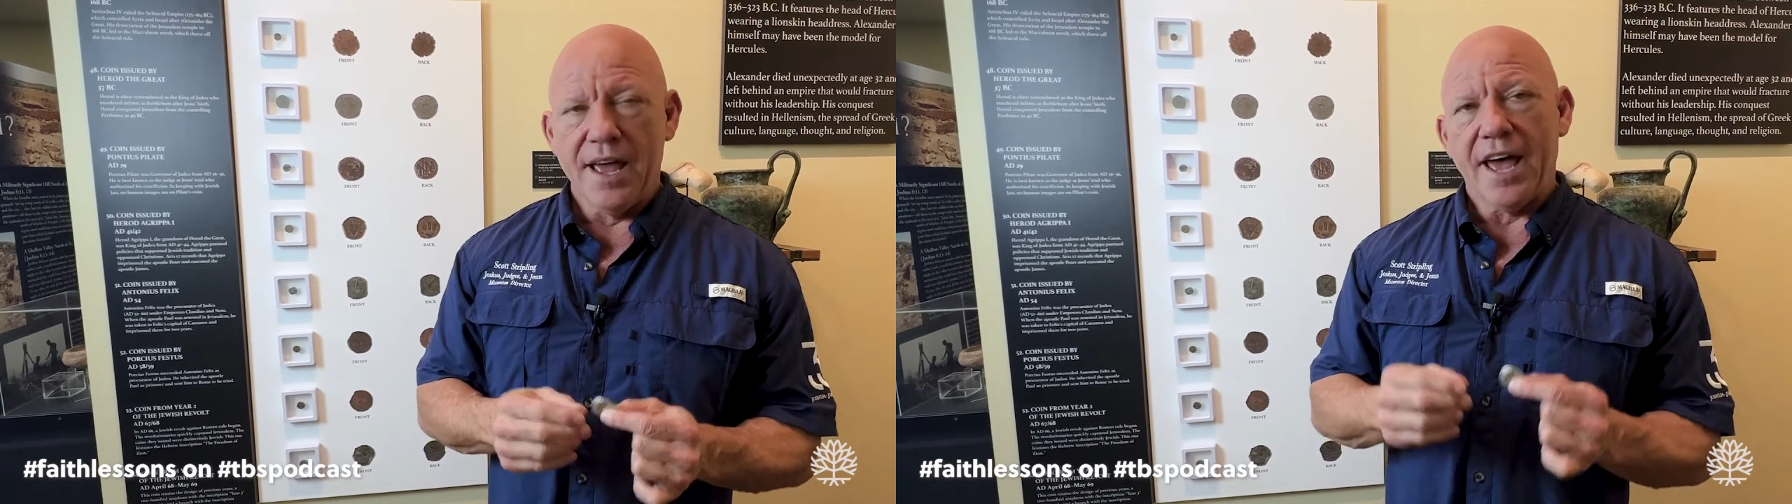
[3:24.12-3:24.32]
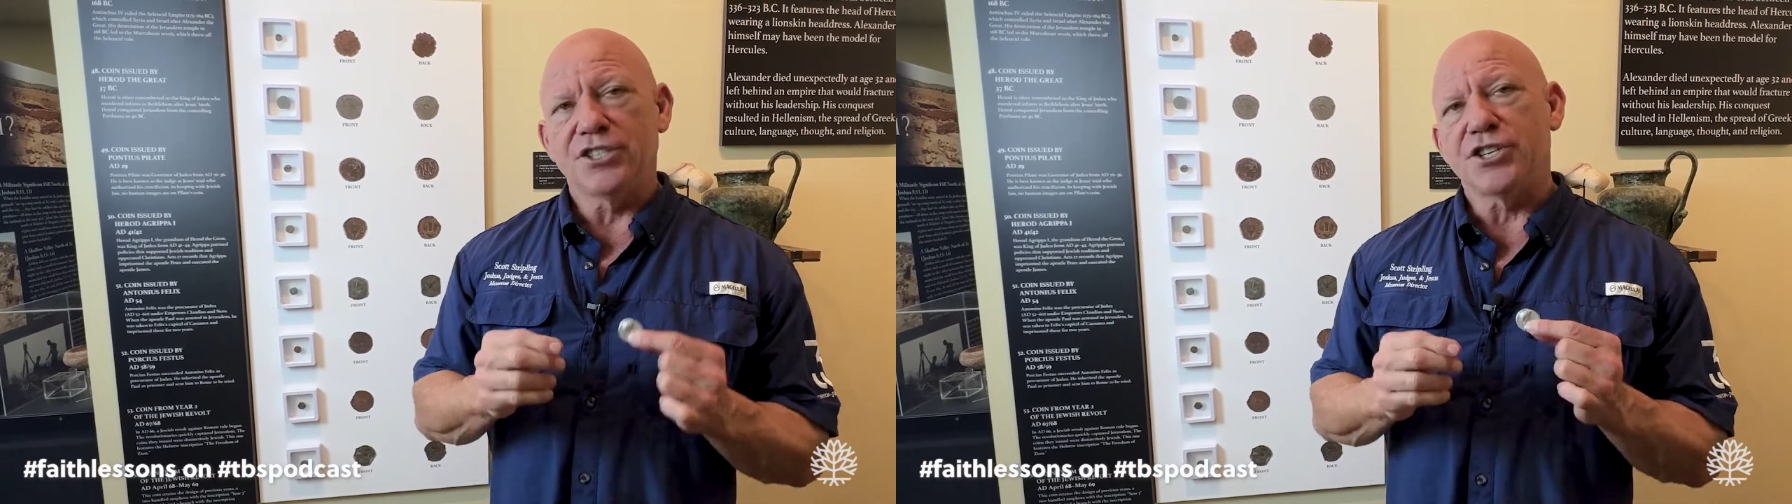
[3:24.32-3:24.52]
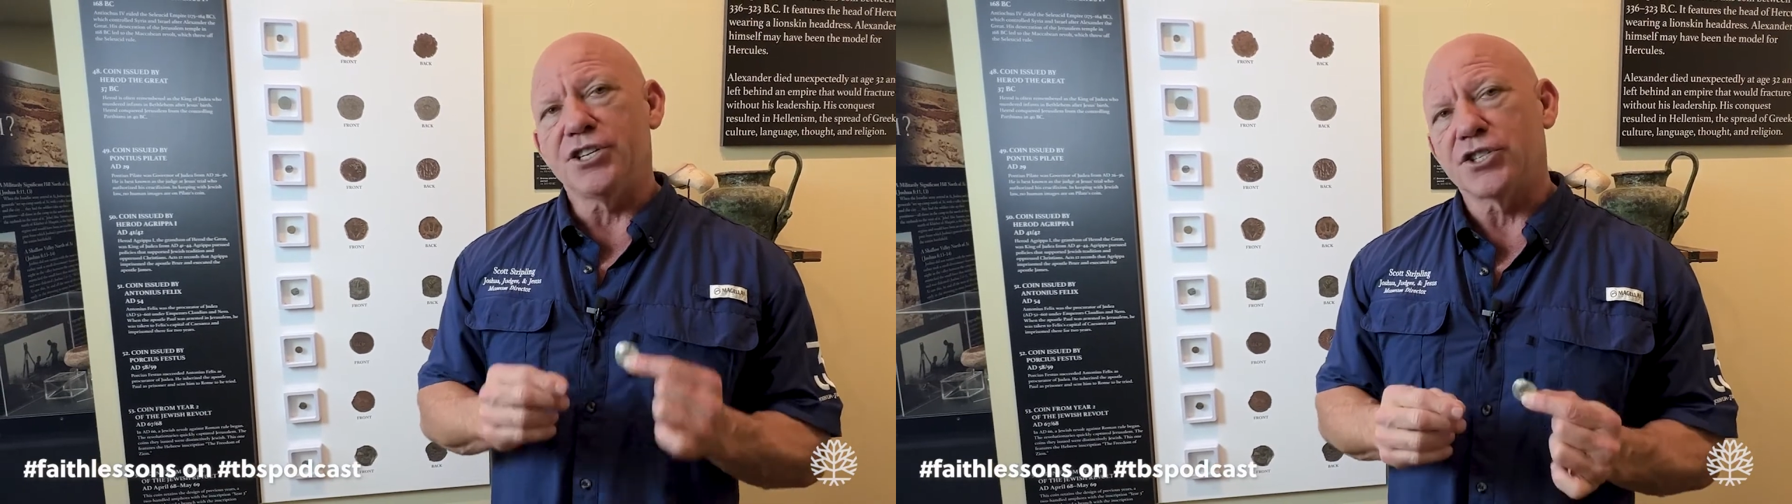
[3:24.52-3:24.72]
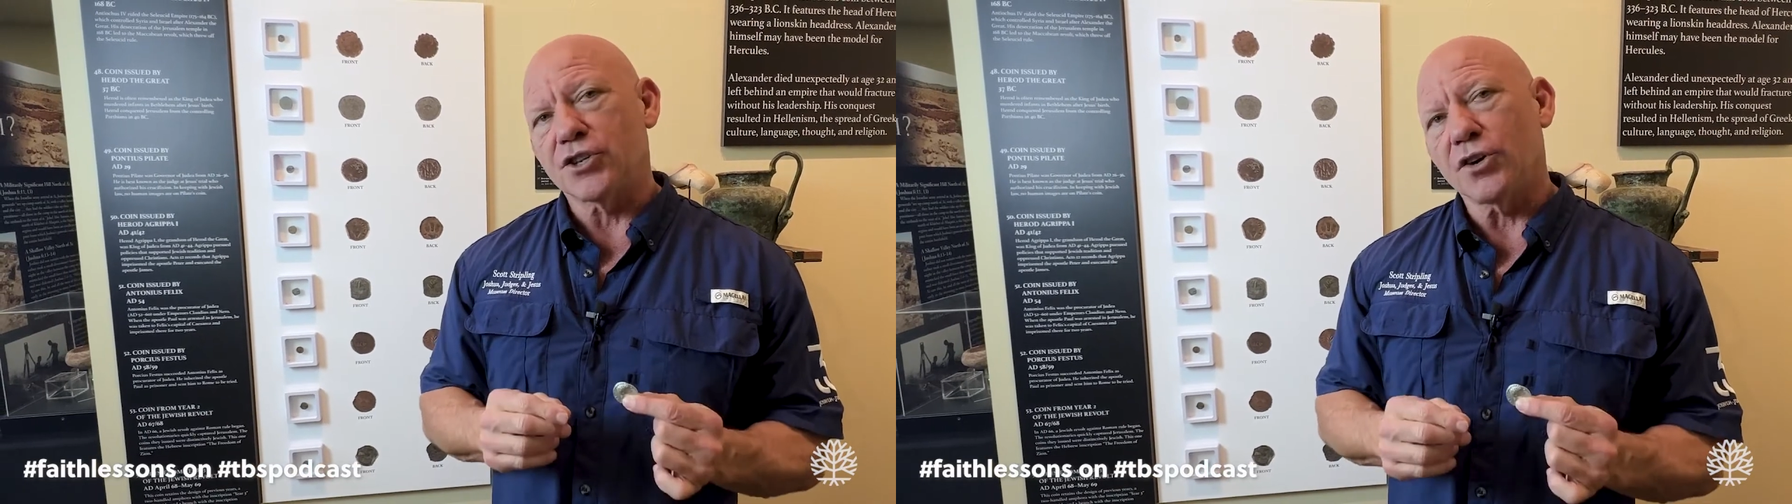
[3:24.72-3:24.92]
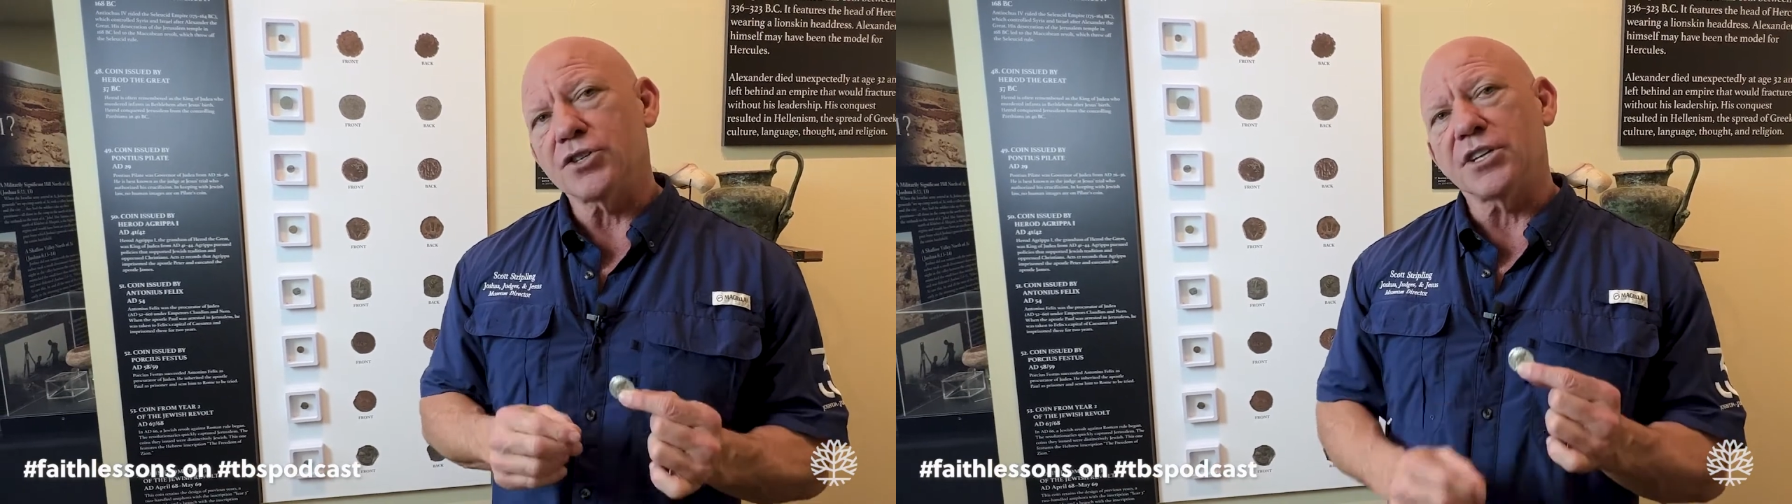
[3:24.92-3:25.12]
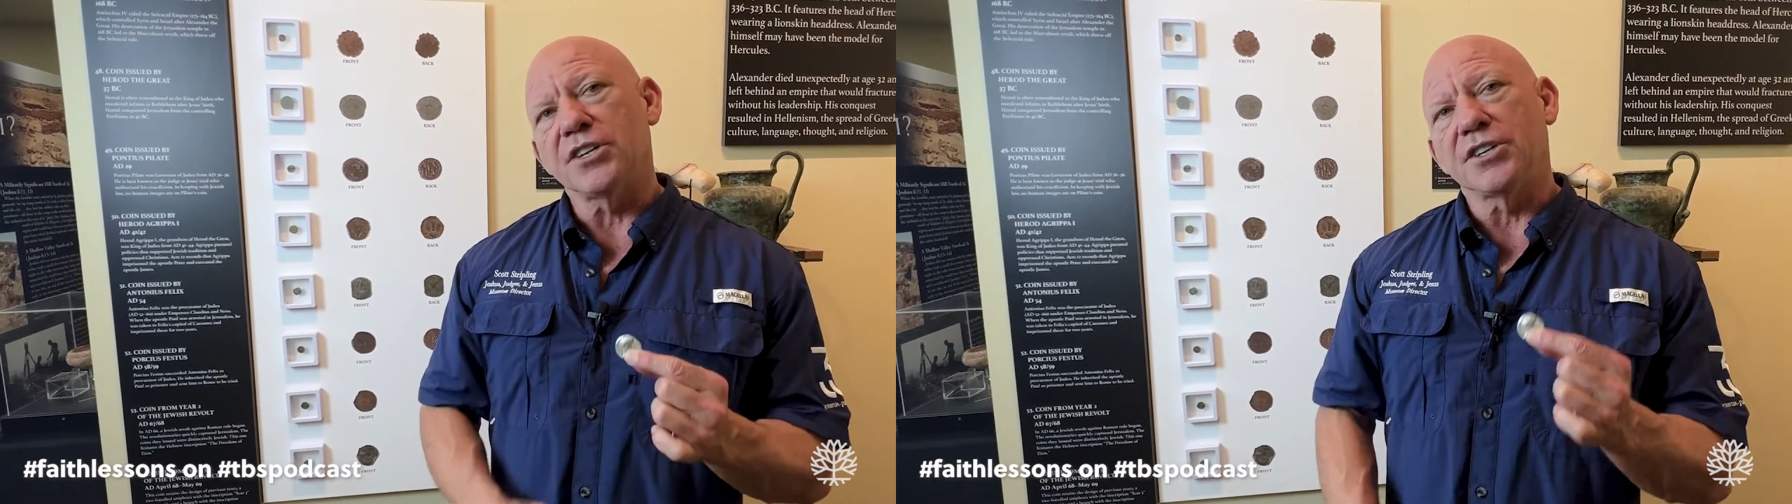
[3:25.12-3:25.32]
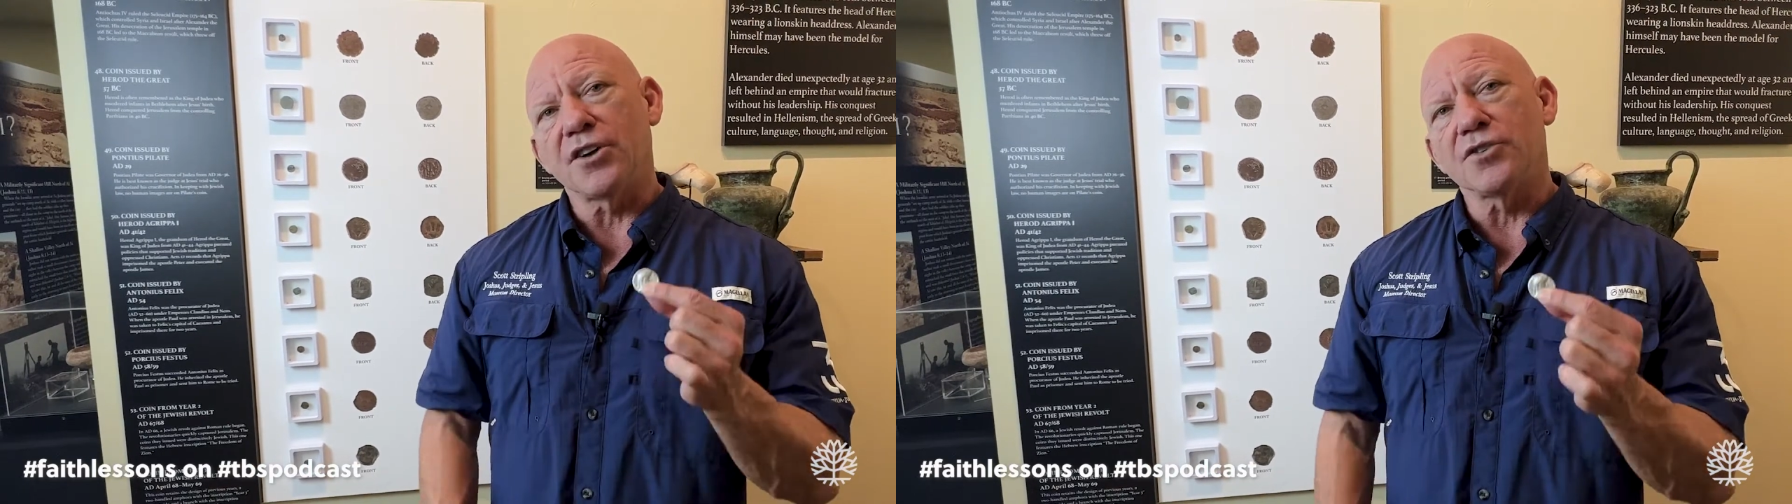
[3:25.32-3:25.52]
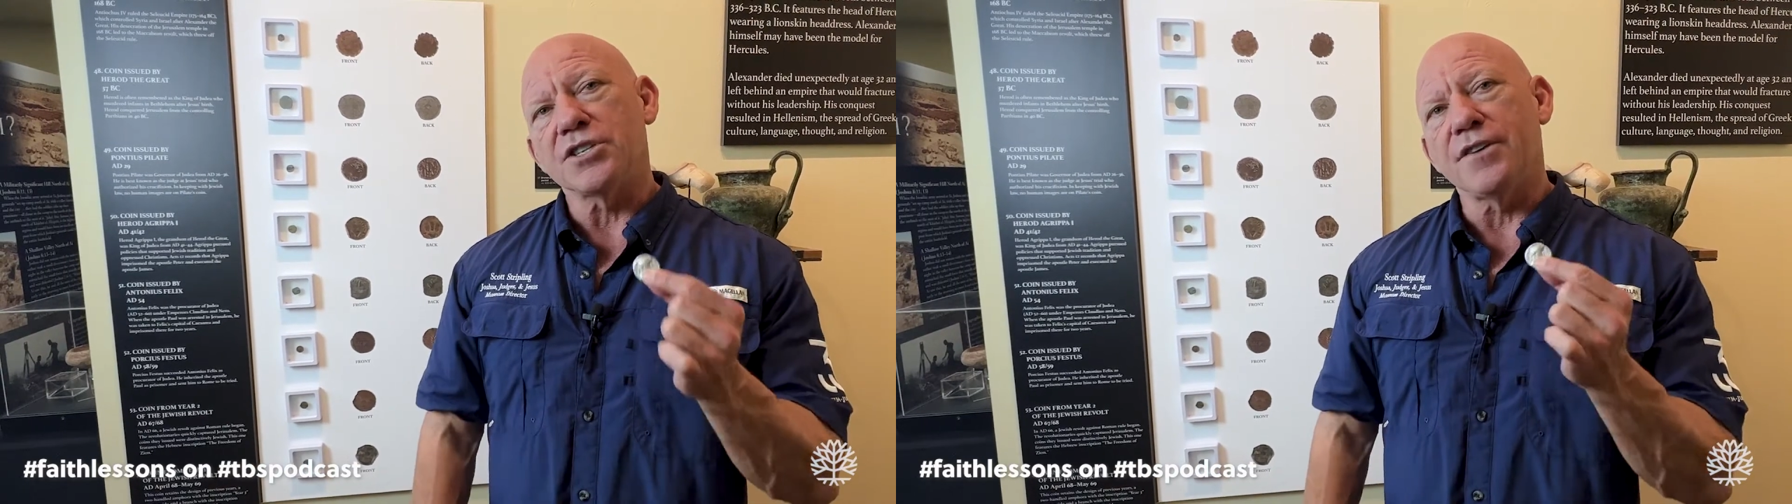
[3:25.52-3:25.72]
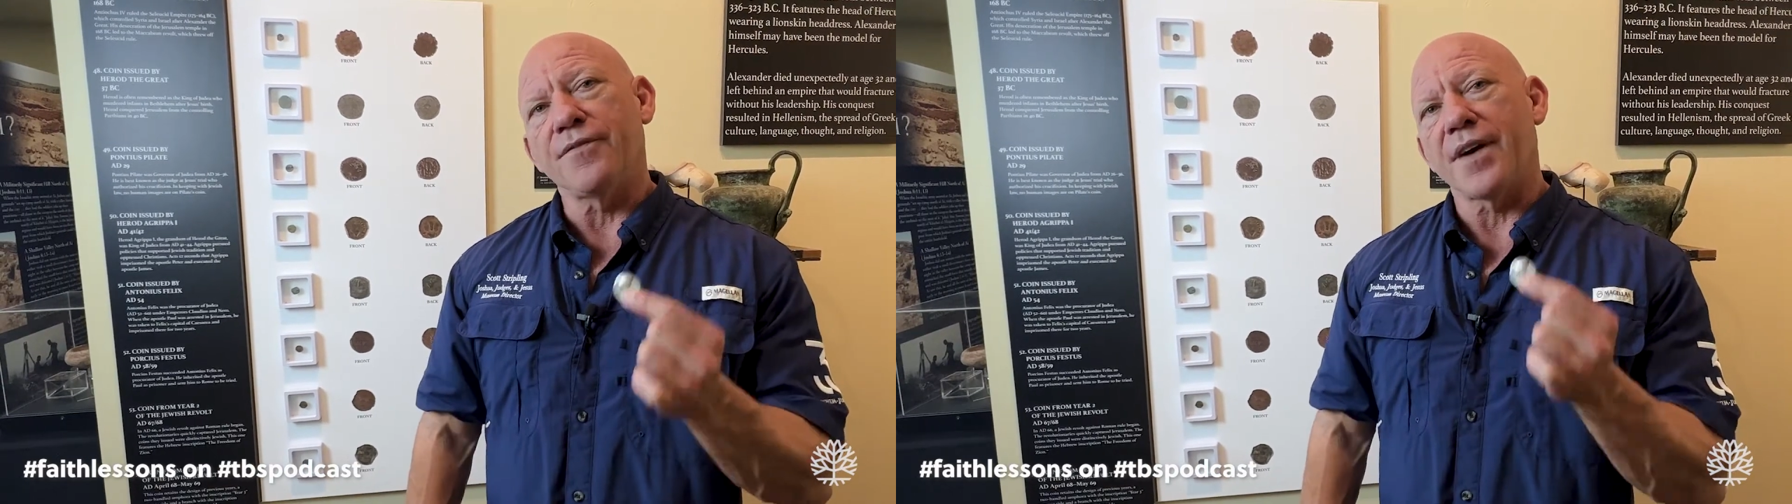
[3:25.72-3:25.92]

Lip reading: And she searched until she